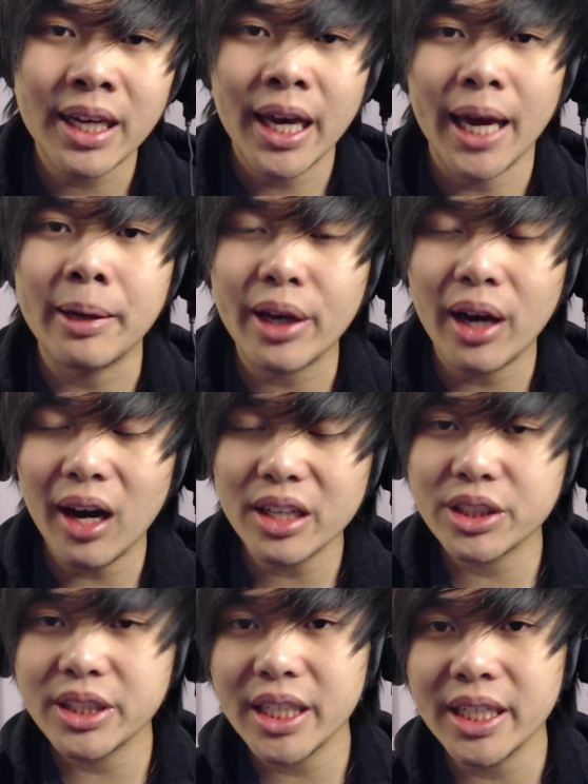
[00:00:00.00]
and
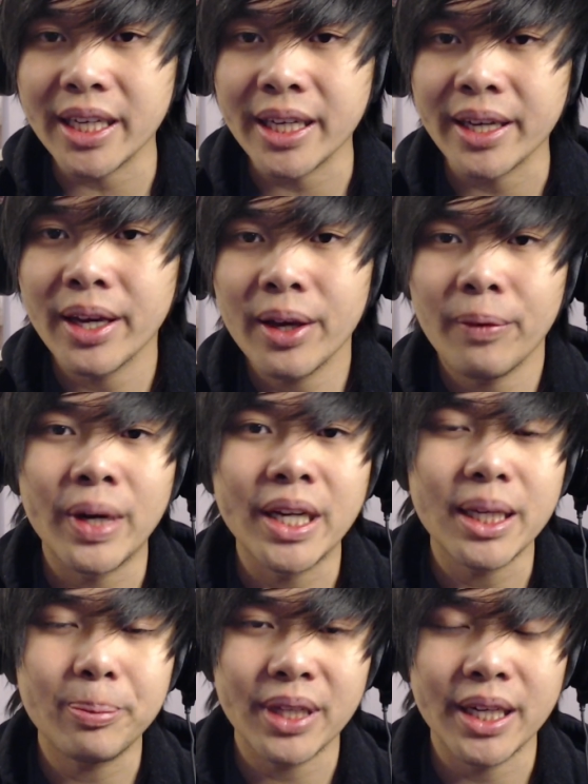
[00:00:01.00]
caught cheating when
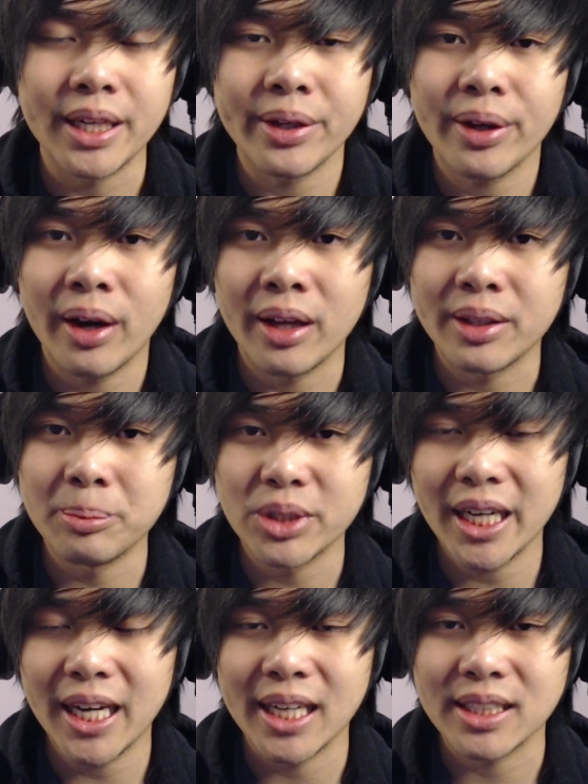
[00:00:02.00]
he played Gotham
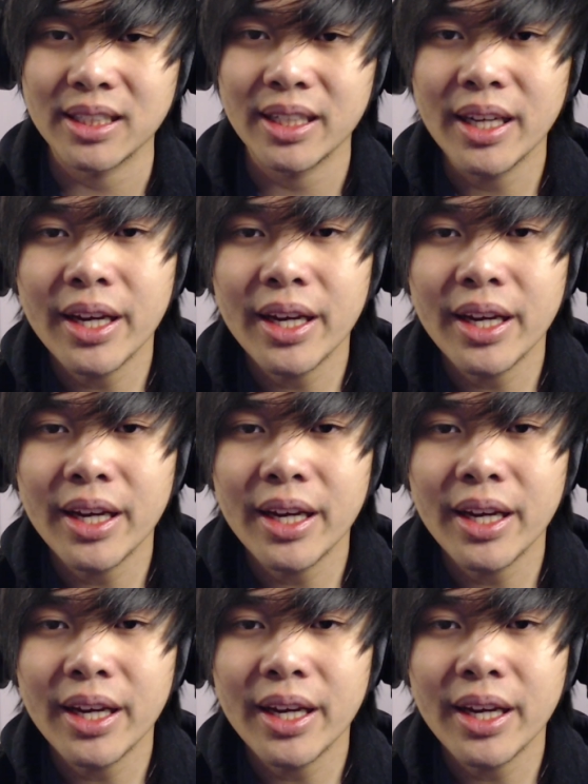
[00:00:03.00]
Chess.